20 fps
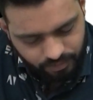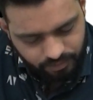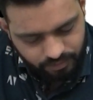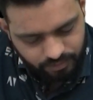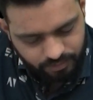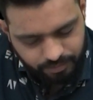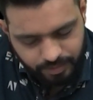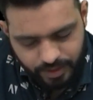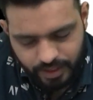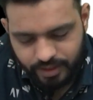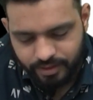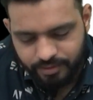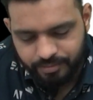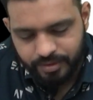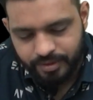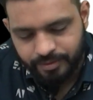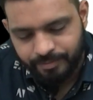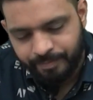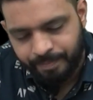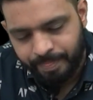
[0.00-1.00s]
pardon me.
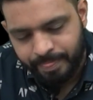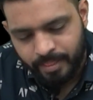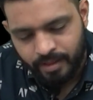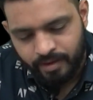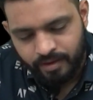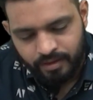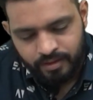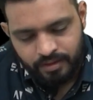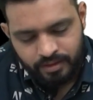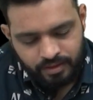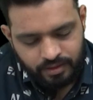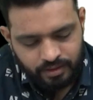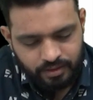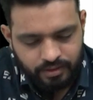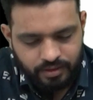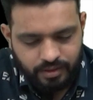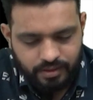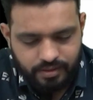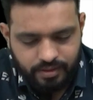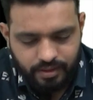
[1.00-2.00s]

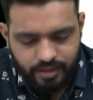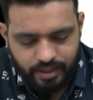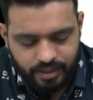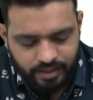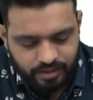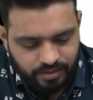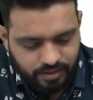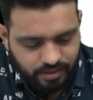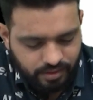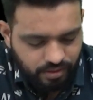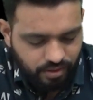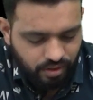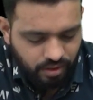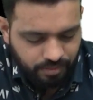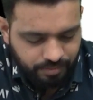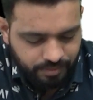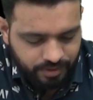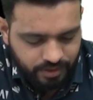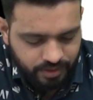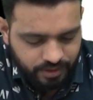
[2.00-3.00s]
This range is
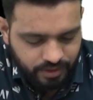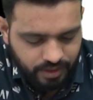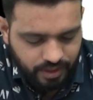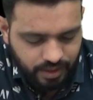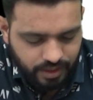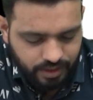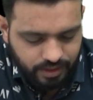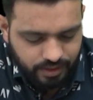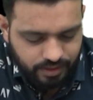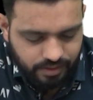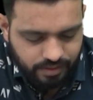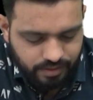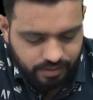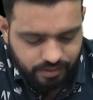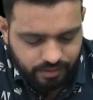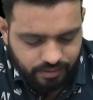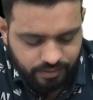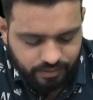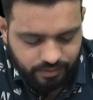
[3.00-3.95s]
common in adults.